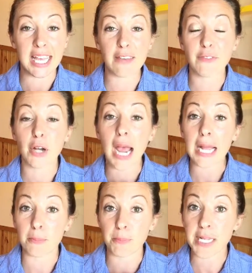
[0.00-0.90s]
If you're
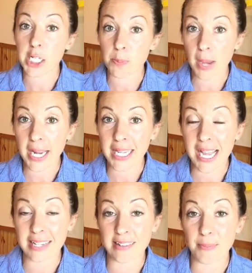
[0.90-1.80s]
on Beachbody
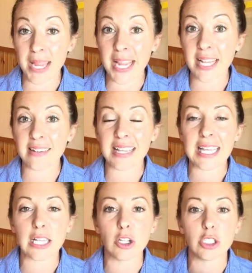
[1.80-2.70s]
on demand,
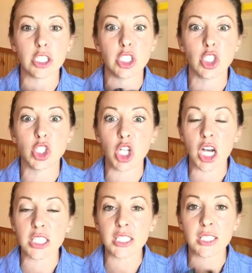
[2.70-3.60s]
it looks
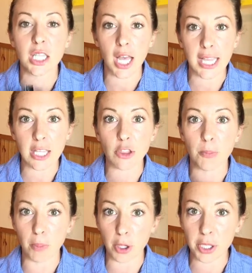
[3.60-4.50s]
just like the
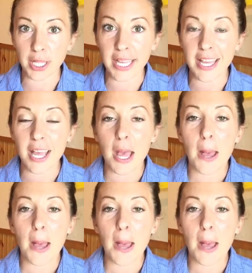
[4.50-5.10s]
booklet,